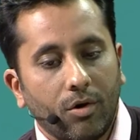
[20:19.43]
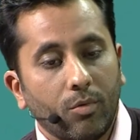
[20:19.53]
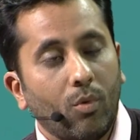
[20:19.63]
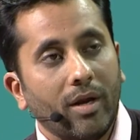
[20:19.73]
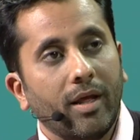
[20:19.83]

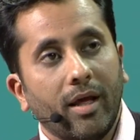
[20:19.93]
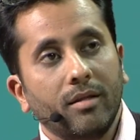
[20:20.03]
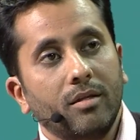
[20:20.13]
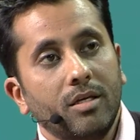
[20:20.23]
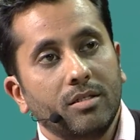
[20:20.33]
on one
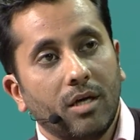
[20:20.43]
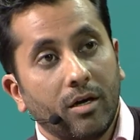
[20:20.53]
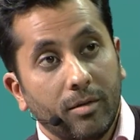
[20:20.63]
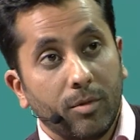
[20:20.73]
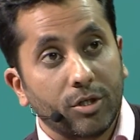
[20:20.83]
hand, these
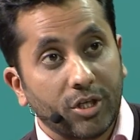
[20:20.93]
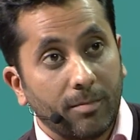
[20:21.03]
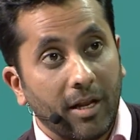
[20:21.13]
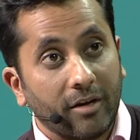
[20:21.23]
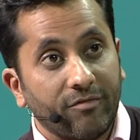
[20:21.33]
are emerging
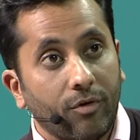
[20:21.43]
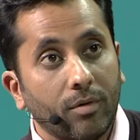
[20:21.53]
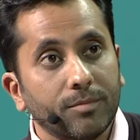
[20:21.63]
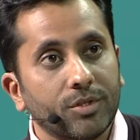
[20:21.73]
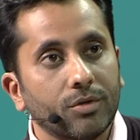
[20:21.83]

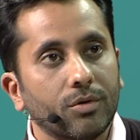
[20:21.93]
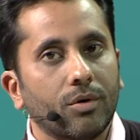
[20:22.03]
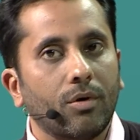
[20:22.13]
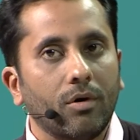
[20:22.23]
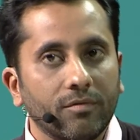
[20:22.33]
platforms. So
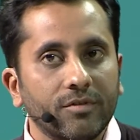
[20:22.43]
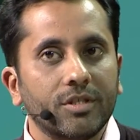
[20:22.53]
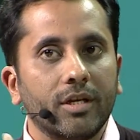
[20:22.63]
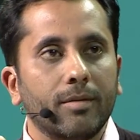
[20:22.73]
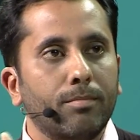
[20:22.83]

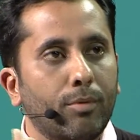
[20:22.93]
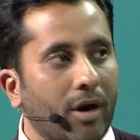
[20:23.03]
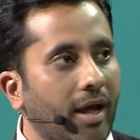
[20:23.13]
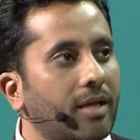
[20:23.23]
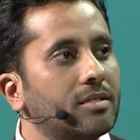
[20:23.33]
obviously,
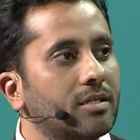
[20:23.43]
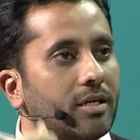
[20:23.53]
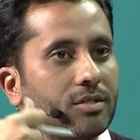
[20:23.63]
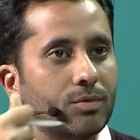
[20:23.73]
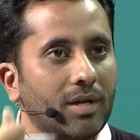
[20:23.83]
brands
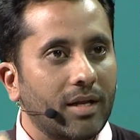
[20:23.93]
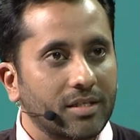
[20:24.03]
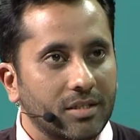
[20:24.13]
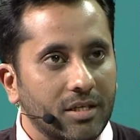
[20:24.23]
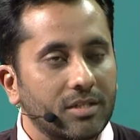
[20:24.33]
as well
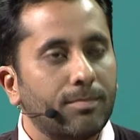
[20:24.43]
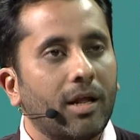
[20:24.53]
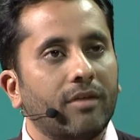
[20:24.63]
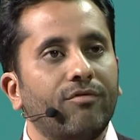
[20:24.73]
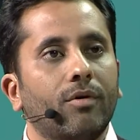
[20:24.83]
as these
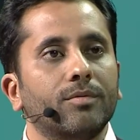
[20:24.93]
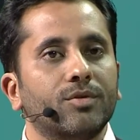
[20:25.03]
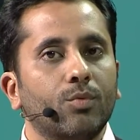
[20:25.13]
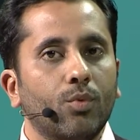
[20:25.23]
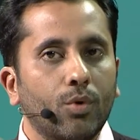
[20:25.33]
platforms
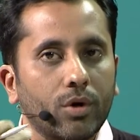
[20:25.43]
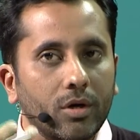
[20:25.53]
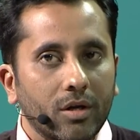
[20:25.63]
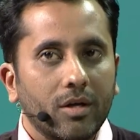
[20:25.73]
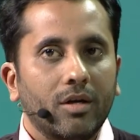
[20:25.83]

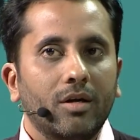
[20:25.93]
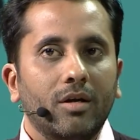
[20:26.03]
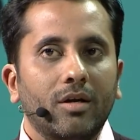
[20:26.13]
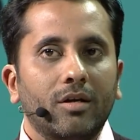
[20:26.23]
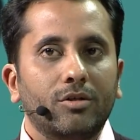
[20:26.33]
would
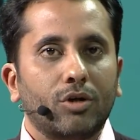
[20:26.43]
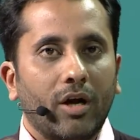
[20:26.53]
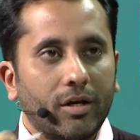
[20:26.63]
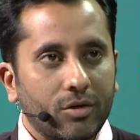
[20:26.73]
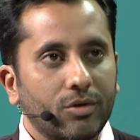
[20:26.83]

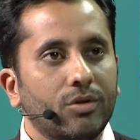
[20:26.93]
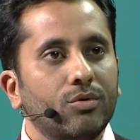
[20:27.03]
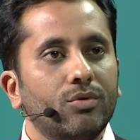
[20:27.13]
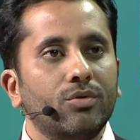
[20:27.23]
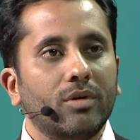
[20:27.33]
try
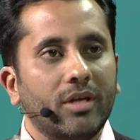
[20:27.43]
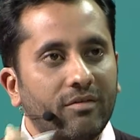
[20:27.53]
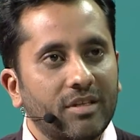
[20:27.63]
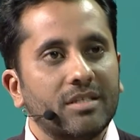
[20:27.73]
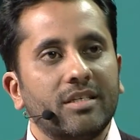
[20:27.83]
to
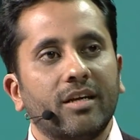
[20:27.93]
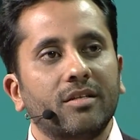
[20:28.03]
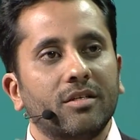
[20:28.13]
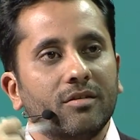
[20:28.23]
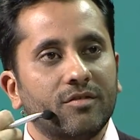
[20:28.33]
give
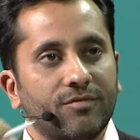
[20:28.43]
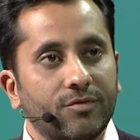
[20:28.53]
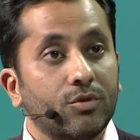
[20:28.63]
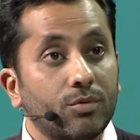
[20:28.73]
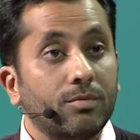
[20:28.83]
incentives
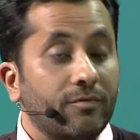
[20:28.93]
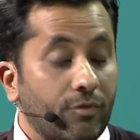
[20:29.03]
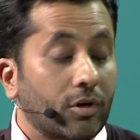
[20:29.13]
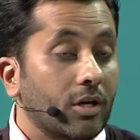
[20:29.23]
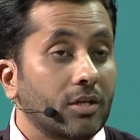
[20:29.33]

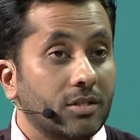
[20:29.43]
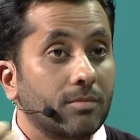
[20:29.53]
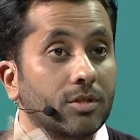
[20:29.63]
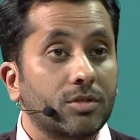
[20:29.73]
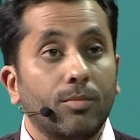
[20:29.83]
for
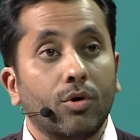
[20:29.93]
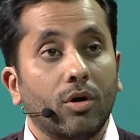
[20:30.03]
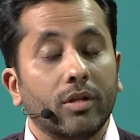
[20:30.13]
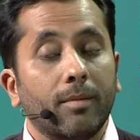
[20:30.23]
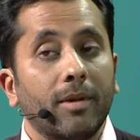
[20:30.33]
customers to book
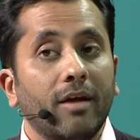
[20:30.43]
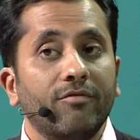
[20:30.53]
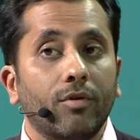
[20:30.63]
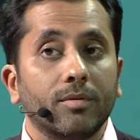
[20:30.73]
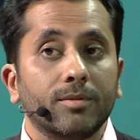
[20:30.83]
on their
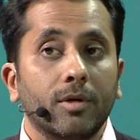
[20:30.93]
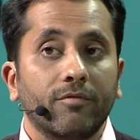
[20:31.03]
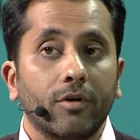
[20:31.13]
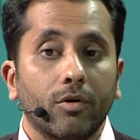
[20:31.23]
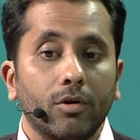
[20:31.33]
platforms. But
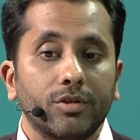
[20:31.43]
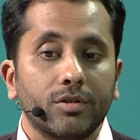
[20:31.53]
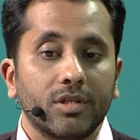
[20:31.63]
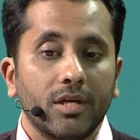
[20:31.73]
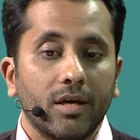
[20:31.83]
we're also
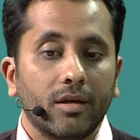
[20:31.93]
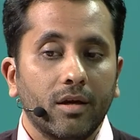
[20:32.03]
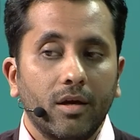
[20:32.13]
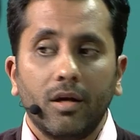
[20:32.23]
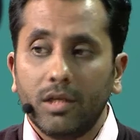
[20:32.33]
seeing,
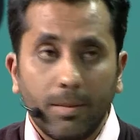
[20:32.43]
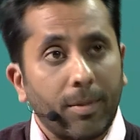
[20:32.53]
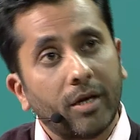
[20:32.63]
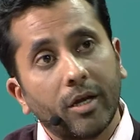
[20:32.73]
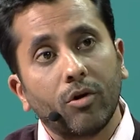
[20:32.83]

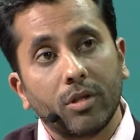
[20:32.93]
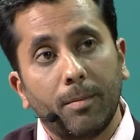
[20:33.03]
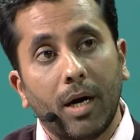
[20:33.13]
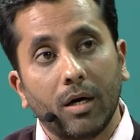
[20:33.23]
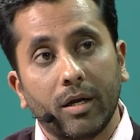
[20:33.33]
depending on the
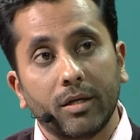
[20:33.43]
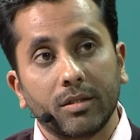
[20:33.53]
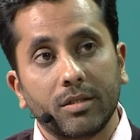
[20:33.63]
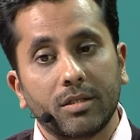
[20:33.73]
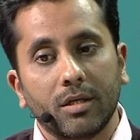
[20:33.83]

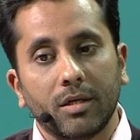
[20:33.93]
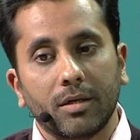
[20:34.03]
markets,